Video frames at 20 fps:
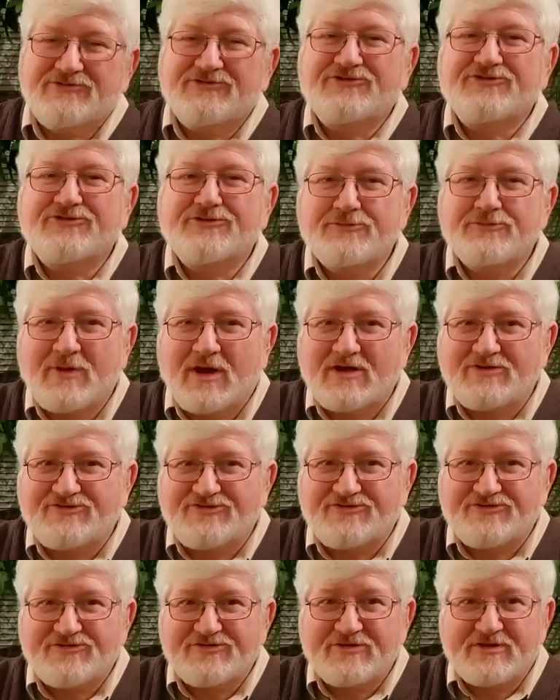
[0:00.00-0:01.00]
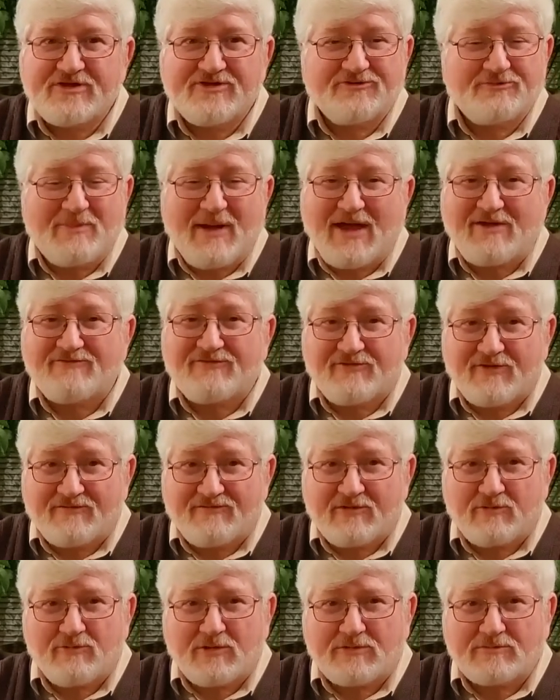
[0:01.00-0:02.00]
Too much is bad for
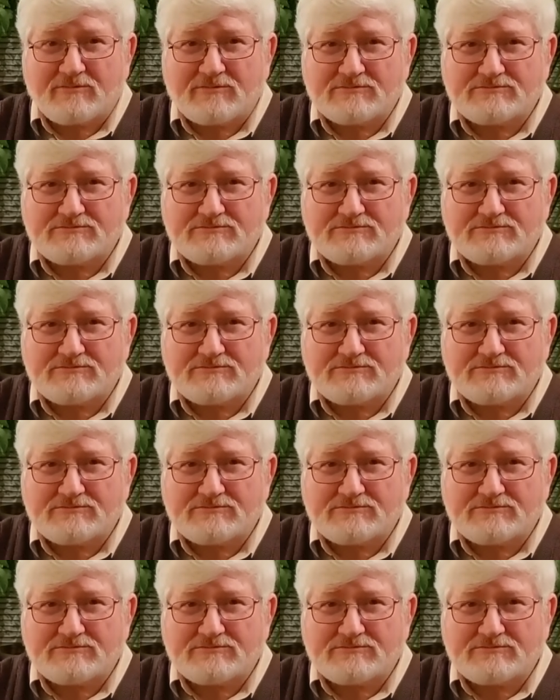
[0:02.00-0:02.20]
everyone.